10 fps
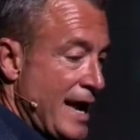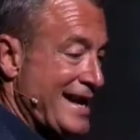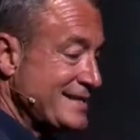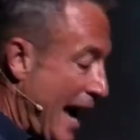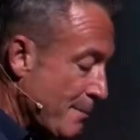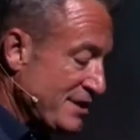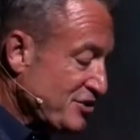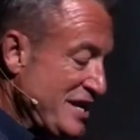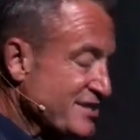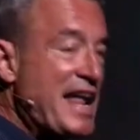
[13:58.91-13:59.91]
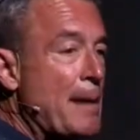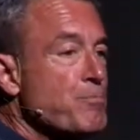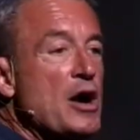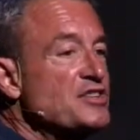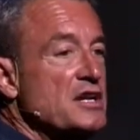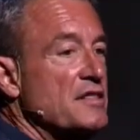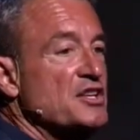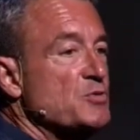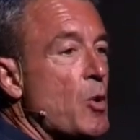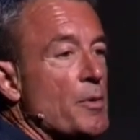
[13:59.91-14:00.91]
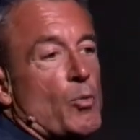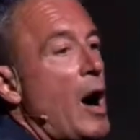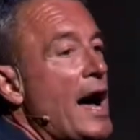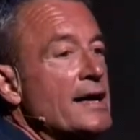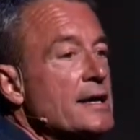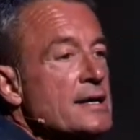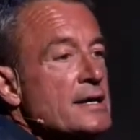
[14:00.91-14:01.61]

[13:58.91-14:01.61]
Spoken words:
And Thomas is not present in this moment. Why?